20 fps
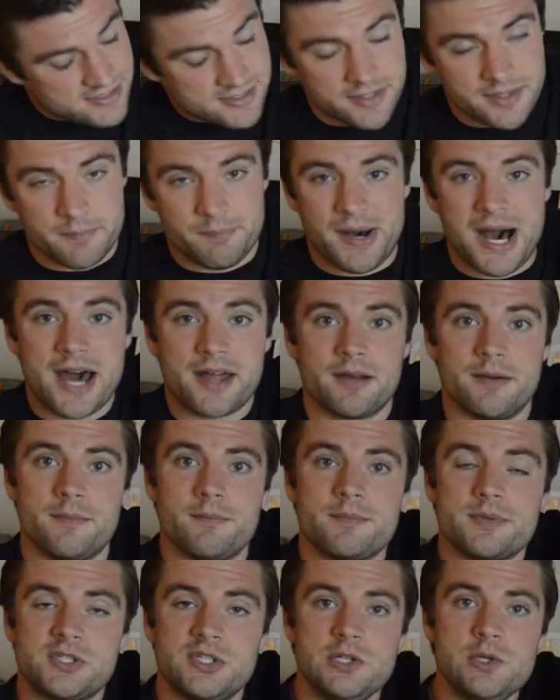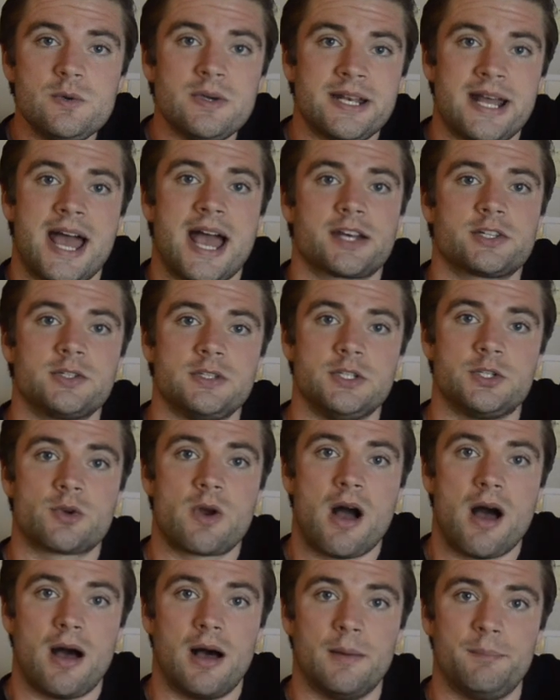on the bottom so you can actually
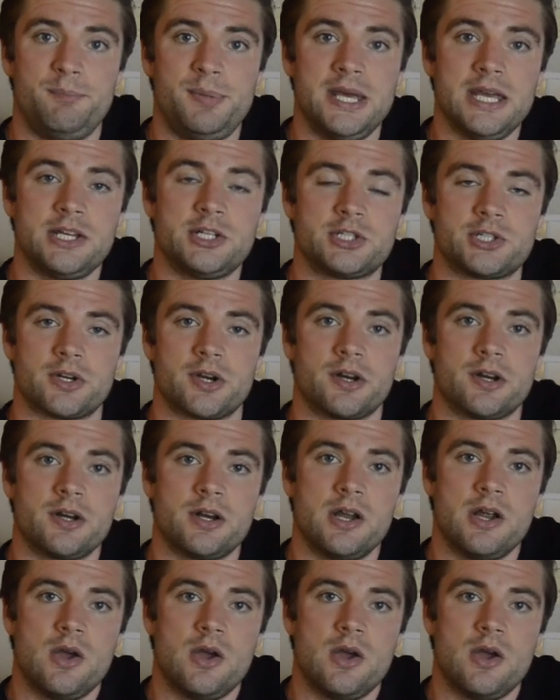draw a picture